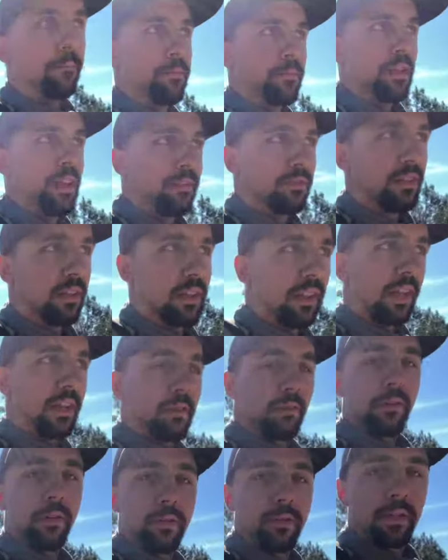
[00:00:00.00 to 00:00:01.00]
You have to like
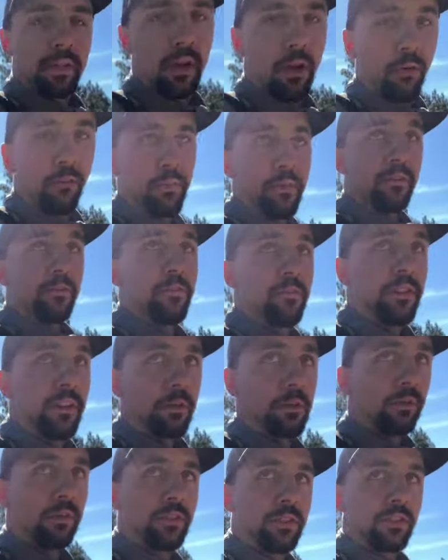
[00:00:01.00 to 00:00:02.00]
literally open
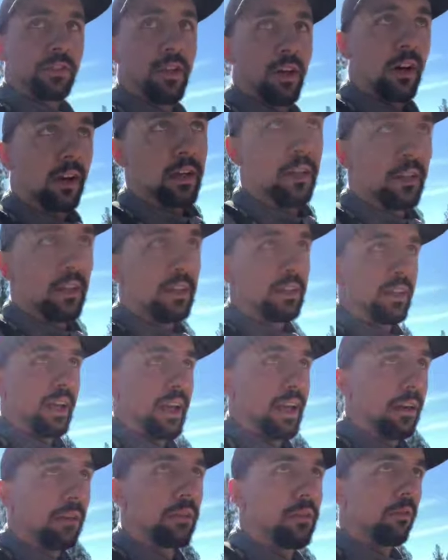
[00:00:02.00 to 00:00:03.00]
field stalk these
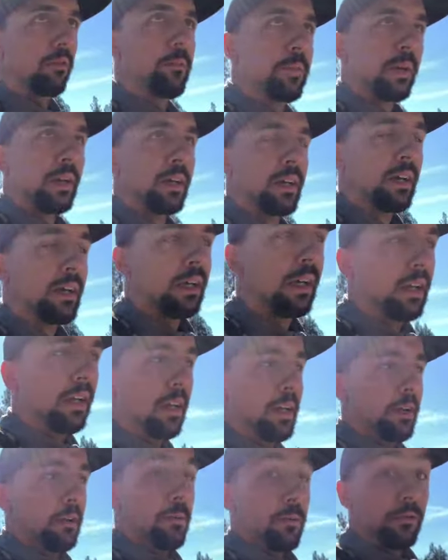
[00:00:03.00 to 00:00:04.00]
antelope
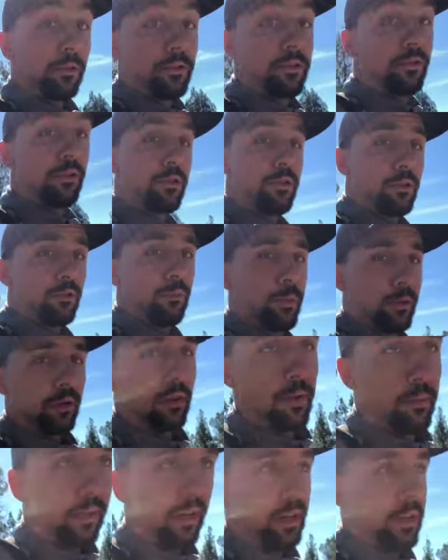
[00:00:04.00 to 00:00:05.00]
with super
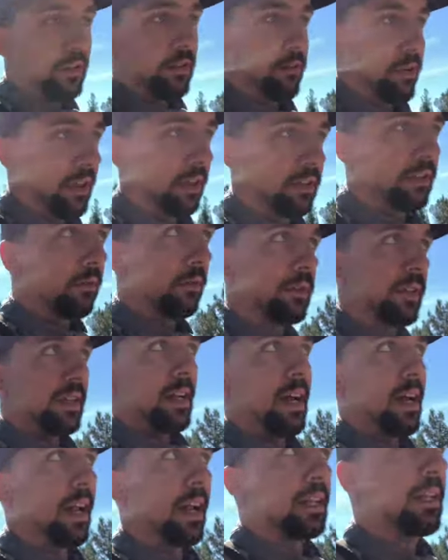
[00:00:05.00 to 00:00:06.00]
limited terrain, so it's
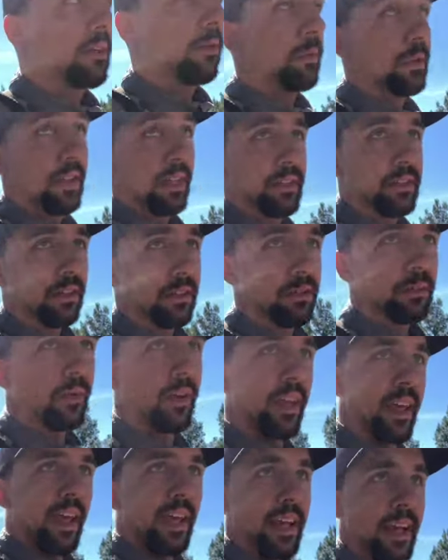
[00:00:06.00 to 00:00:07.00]
not ideal, but that's also why
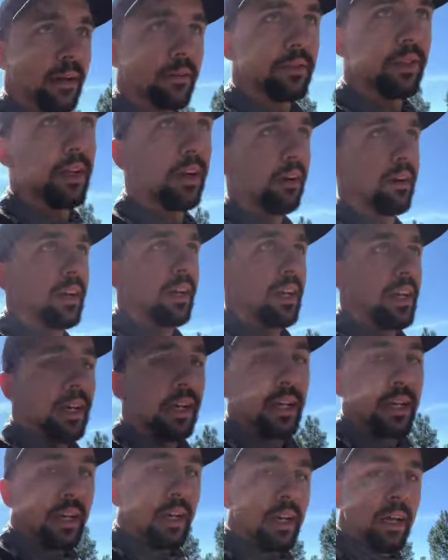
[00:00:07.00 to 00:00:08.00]
they hang out there.
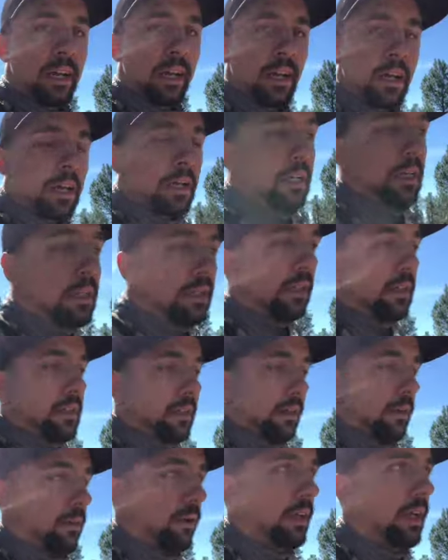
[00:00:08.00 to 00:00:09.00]

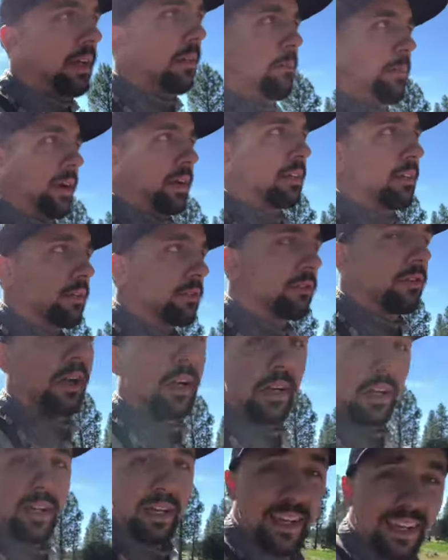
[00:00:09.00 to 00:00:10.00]
So heading back to the truck.